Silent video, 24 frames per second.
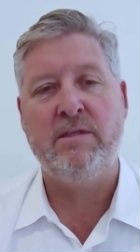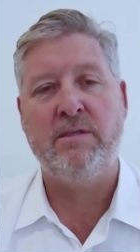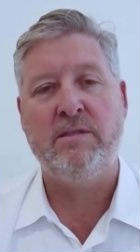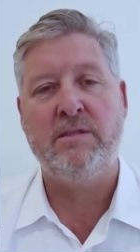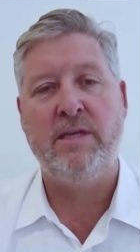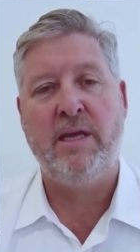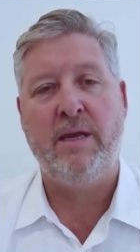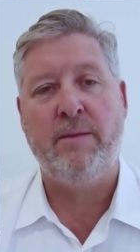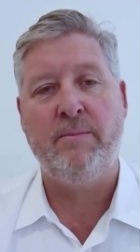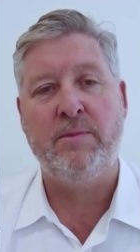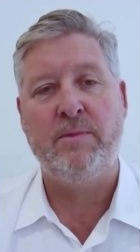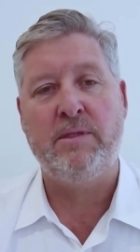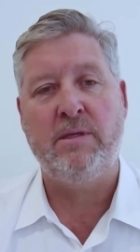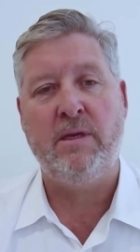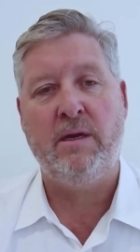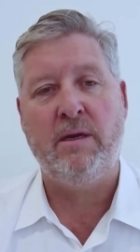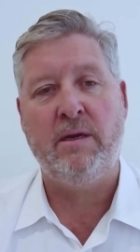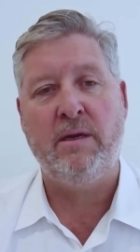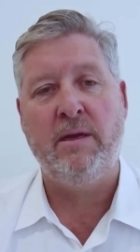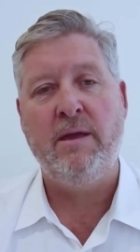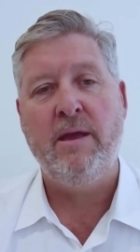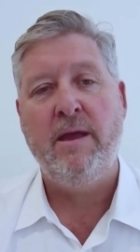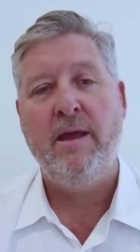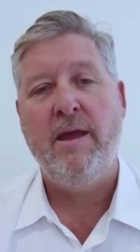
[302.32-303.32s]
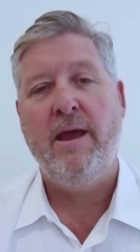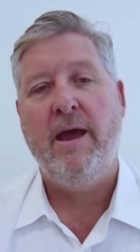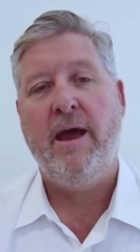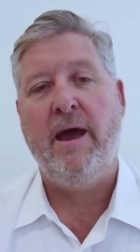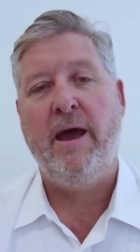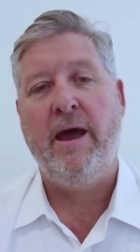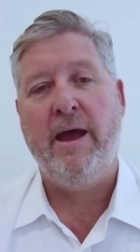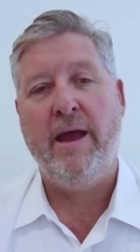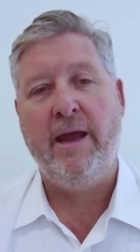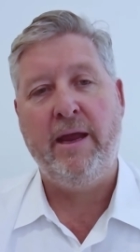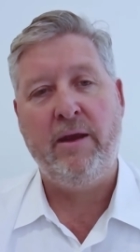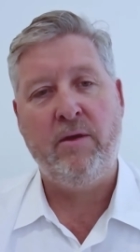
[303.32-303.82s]
to Samsung,
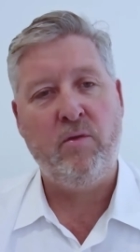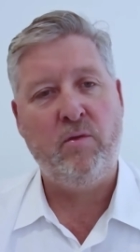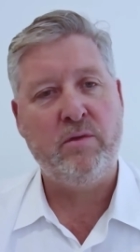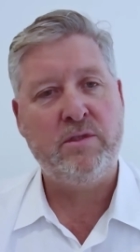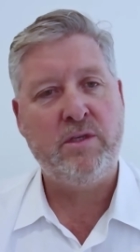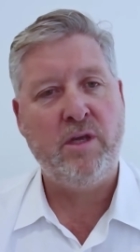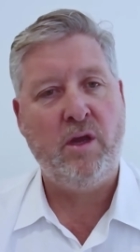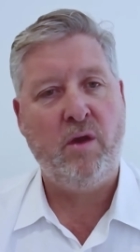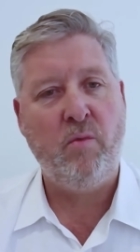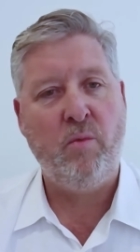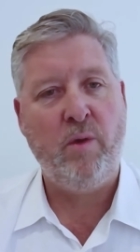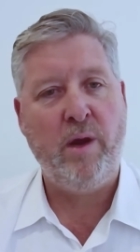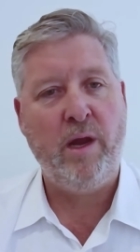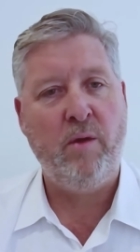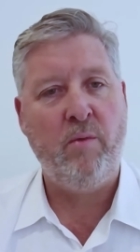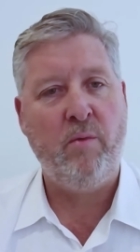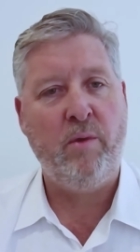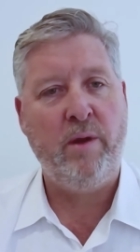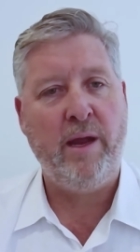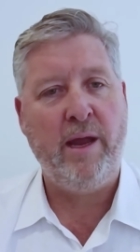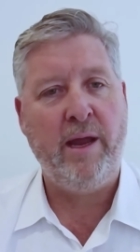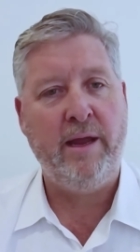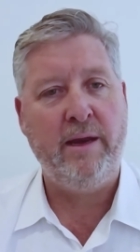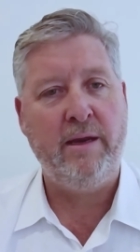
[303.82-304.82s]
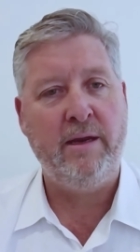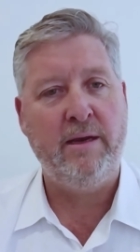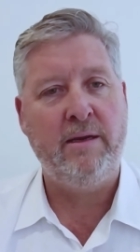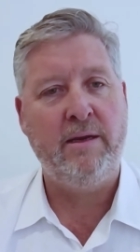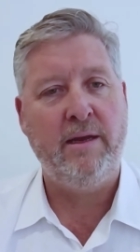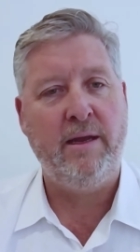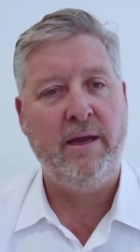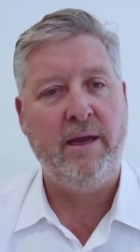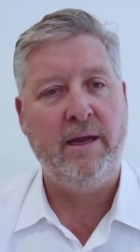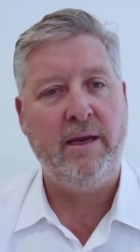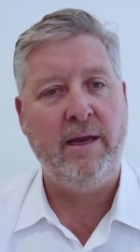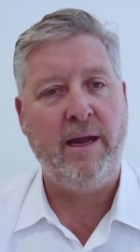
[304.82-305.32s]
uh, and also where we're headed
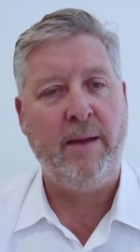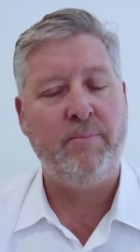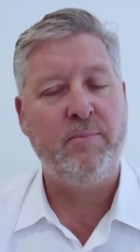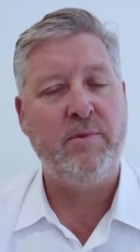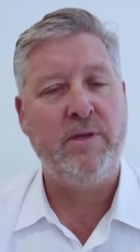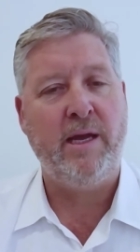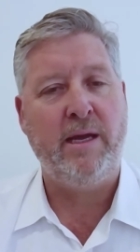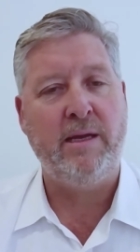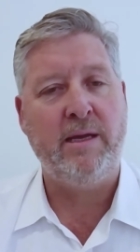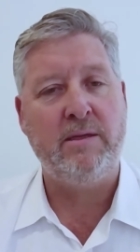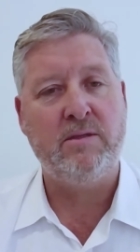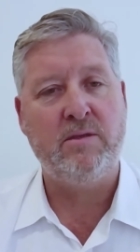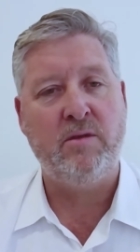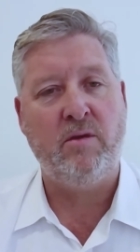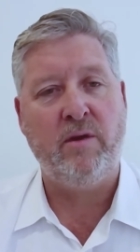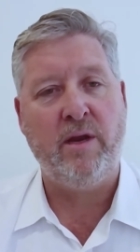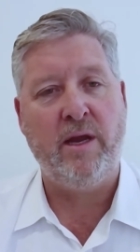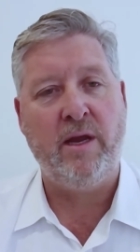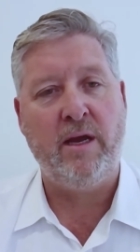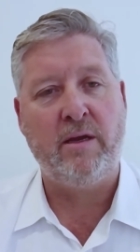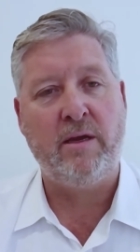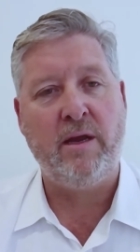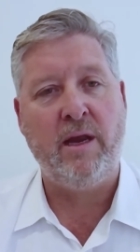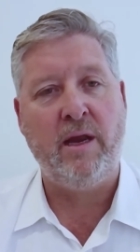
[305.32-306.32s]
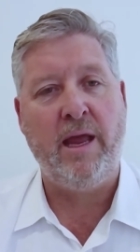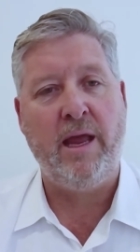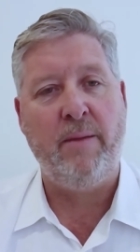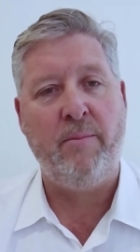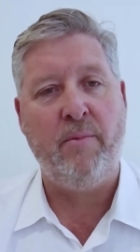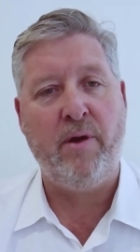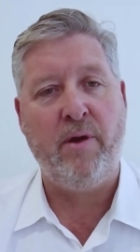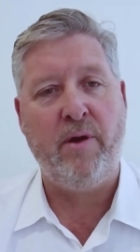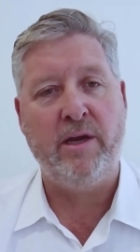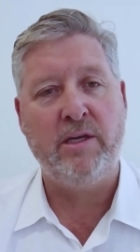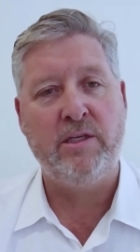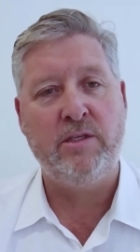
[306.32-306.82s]
and updates on our
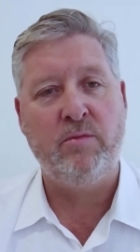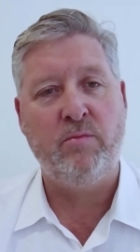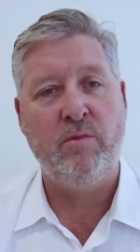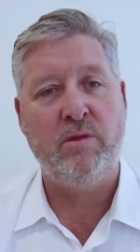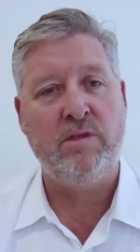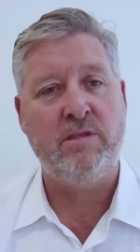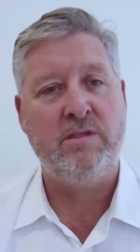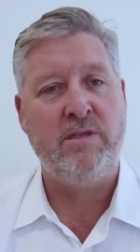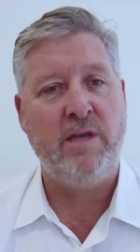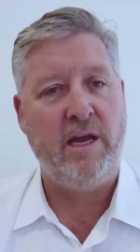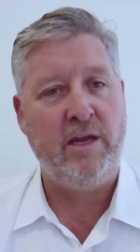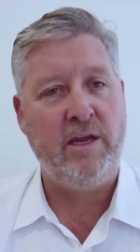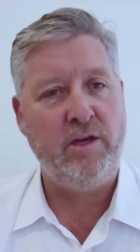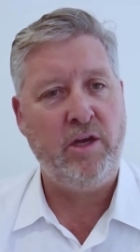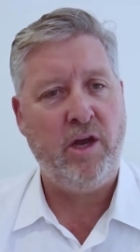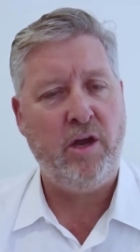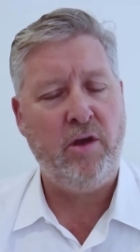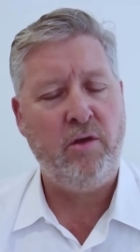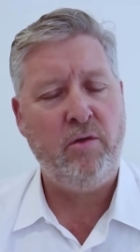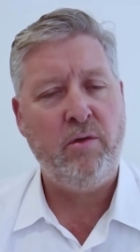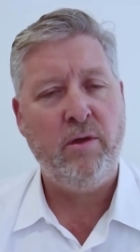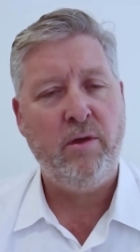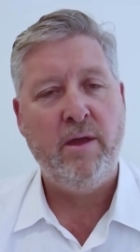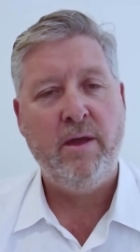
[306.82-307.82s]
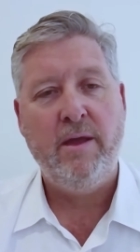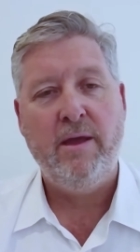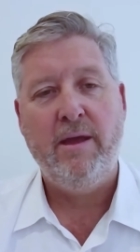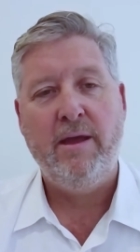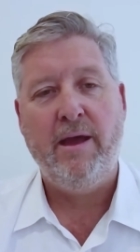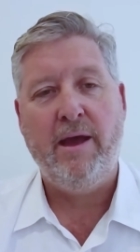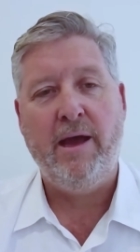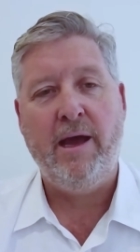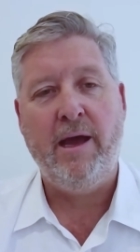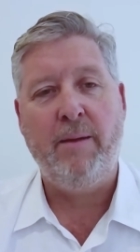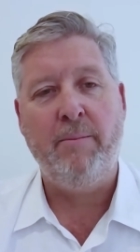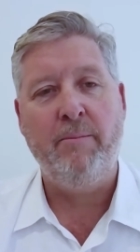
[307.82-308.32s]
collaboration with Sanyo
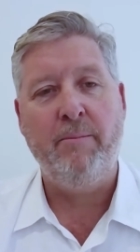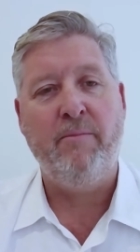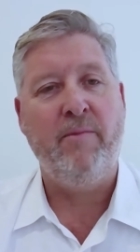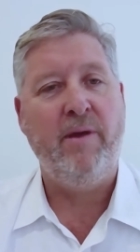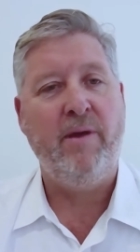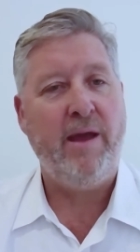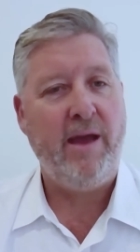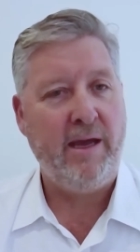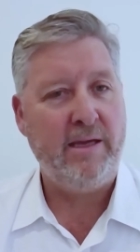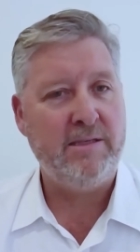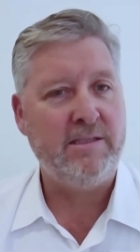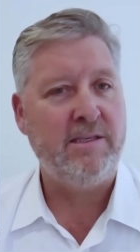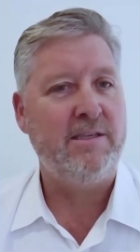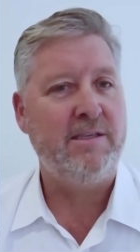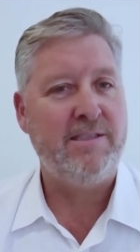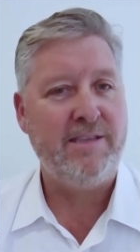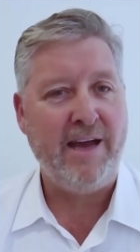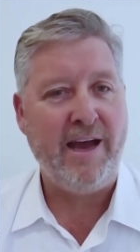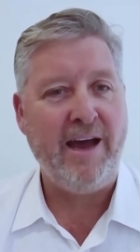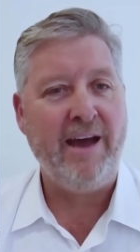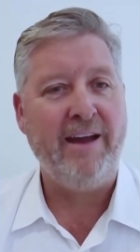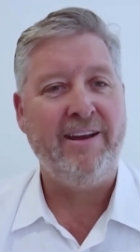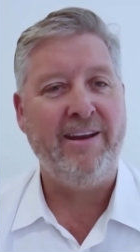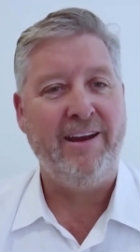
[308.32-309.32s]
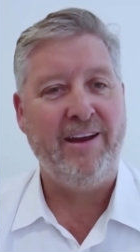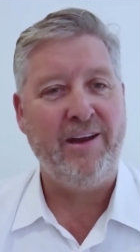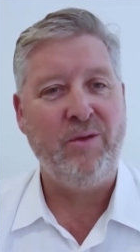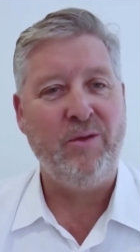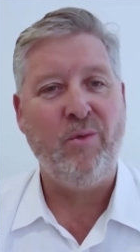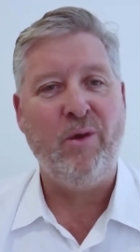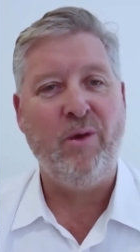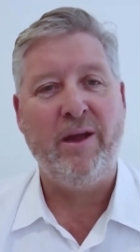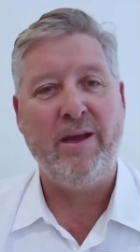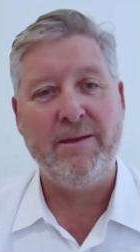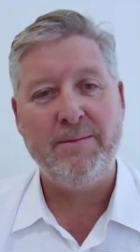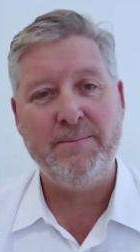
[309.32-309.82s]
um, as a start,
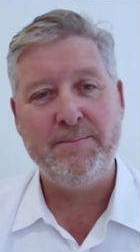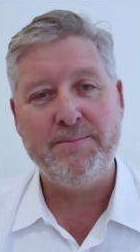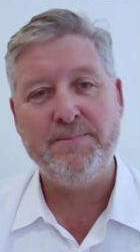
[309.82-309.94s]
anyway.